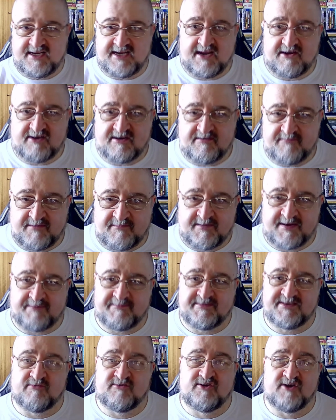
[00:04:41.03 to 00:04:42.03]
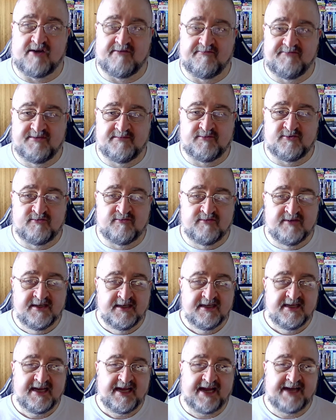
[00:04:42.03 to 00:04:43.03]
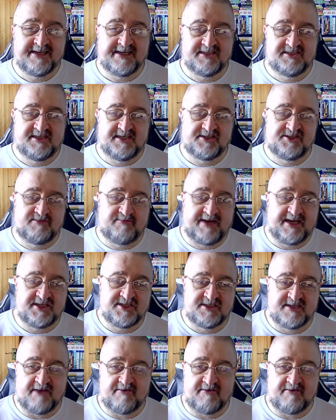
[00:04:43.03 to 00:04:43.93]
How can I make myself comfortable in this situation?